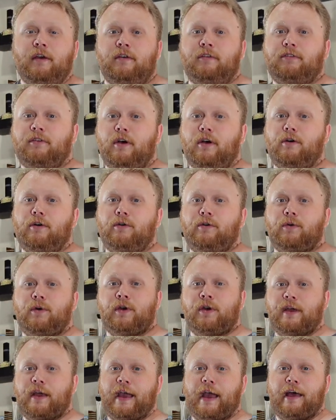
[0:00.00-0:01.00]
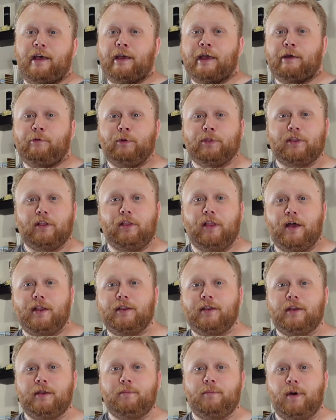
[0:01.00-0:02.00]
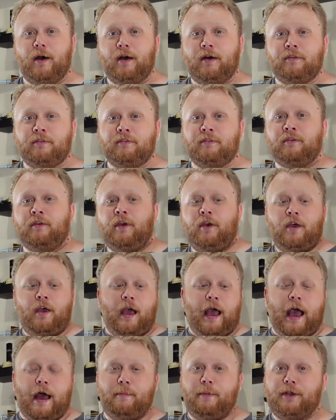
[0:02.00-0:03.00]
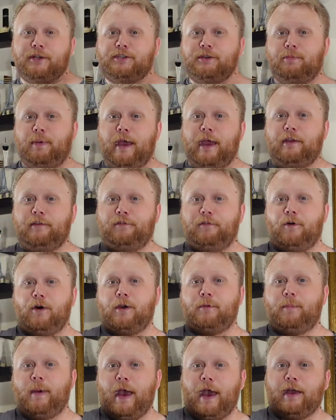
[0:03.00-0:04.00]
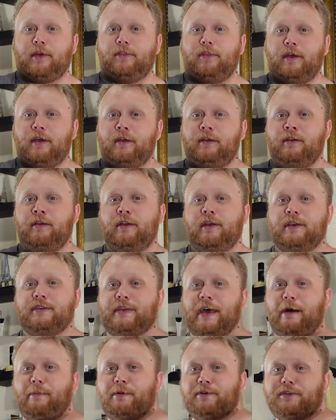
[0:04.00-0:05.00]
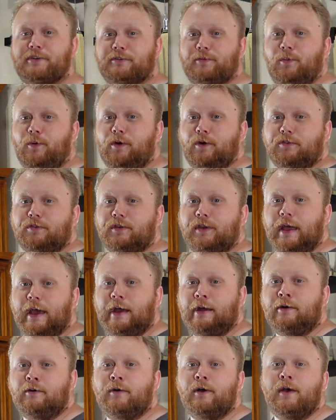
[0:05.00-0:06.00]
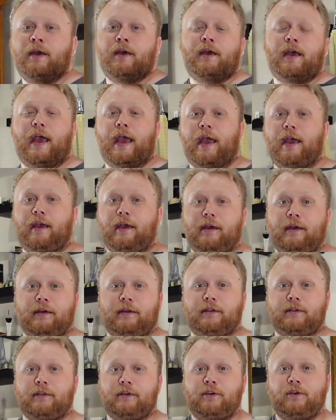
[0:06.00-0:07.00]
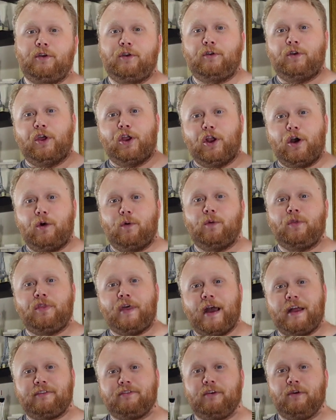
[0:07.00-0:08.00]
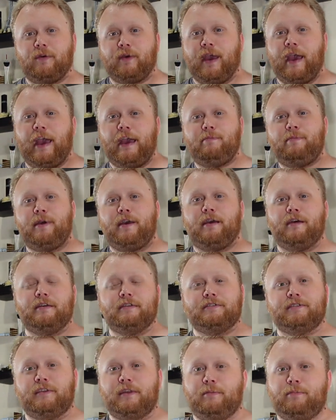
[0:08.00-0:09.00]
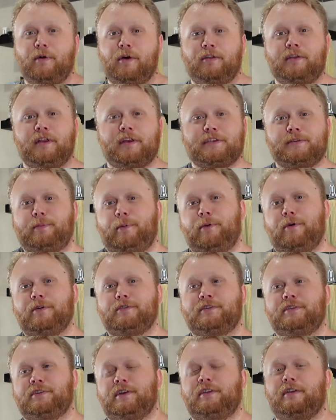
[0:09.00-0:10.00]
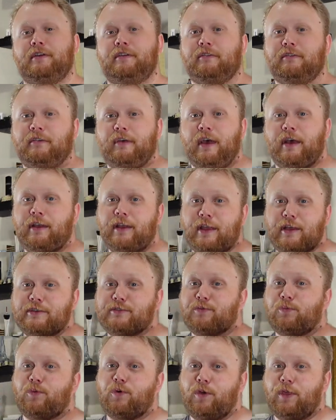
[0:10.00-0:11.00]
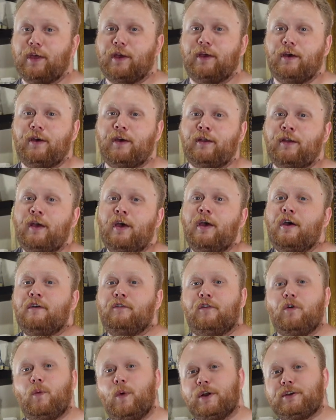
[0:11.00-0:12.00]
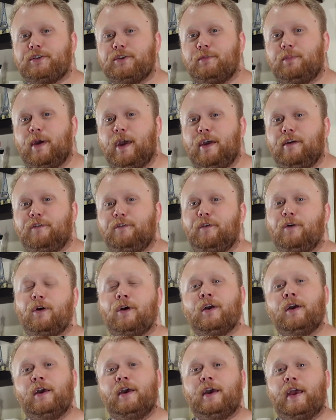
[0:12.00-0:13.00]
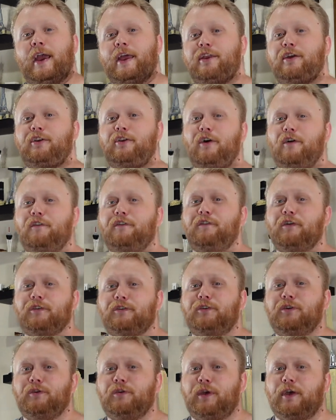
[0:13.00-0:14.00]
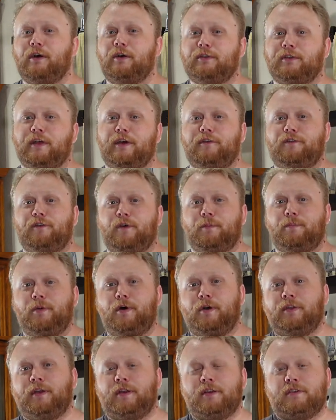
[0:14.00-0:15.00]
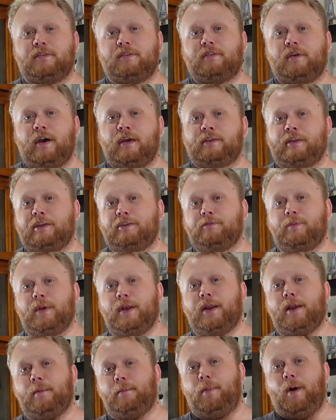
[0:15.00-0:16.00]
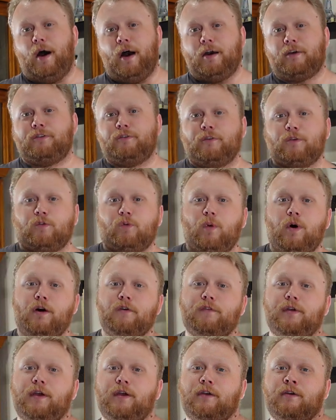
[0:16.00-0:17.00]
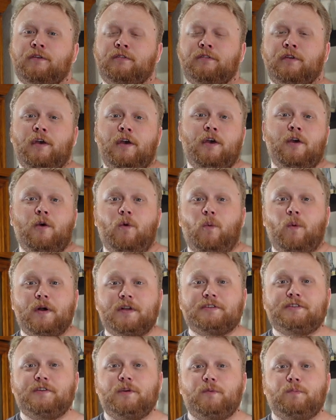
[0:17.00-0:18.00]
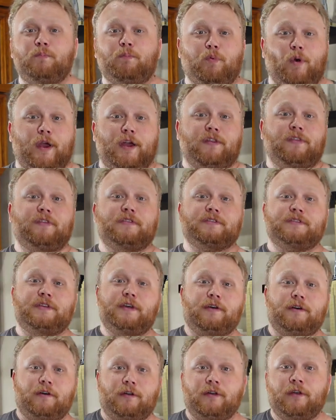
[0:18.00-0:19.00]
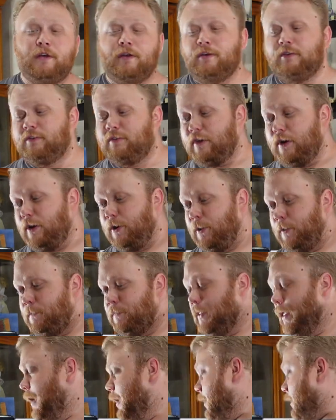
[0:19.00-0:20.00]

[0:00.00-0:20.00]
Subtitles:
So kind of like with the London bus, how much you paid for it back then is how much it's worth now. And you know, that's okay because the building experiences in this set is really good for what you pay for, and you don't feel too guilty for building a set that's been in a box for 12 years once you break the seal. So